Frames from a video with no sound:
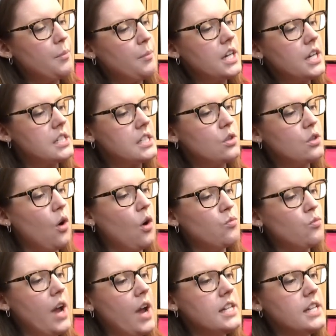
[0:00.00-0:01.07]
because it's got
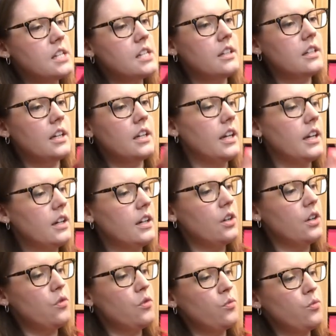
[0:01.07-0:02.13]

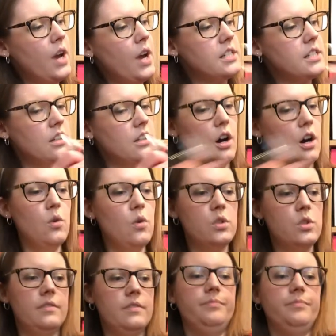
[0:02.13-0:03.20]
red and gold